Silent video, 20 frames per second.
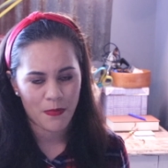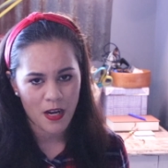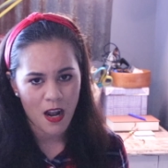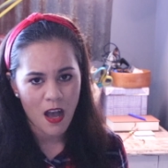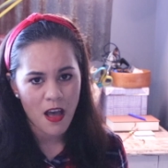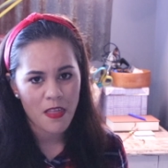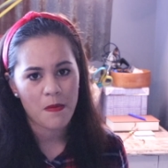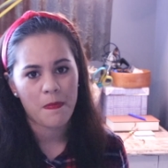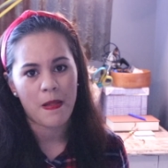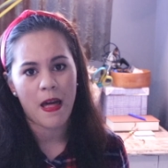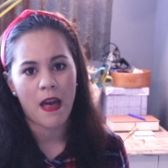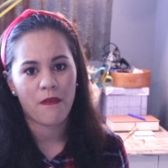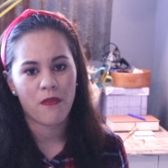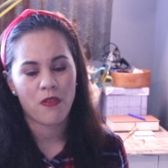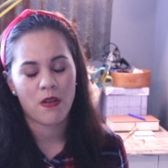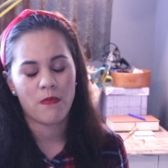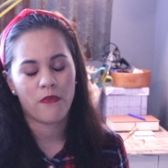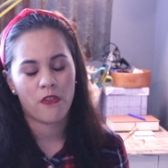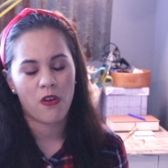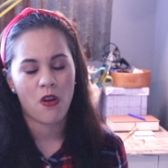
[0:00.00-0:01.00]
been on the
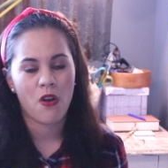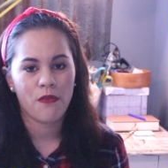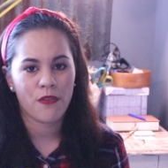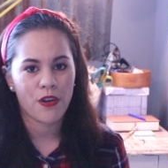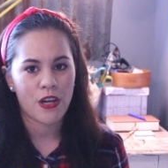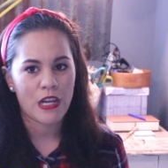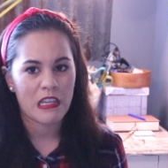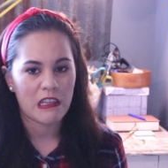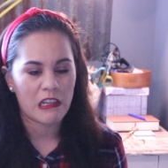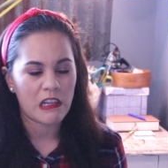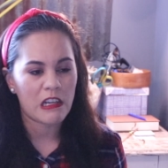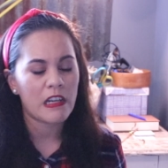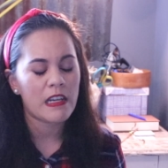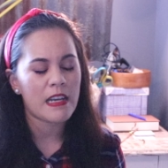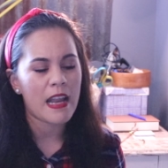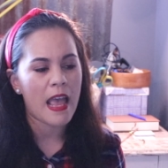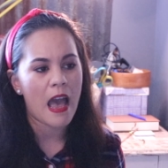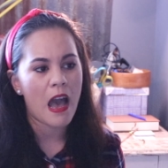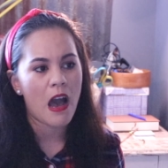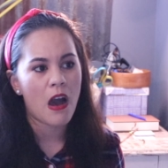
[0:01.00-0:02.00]
platform for over a year
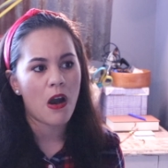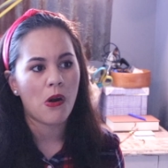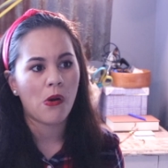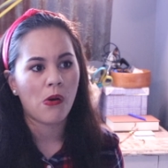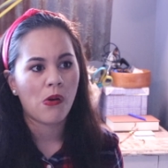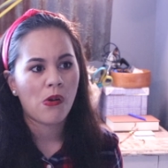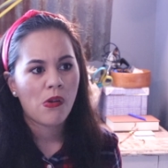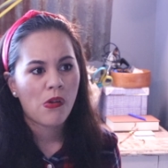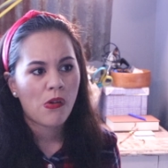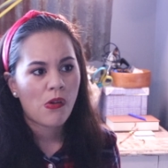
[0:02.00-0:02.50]
now,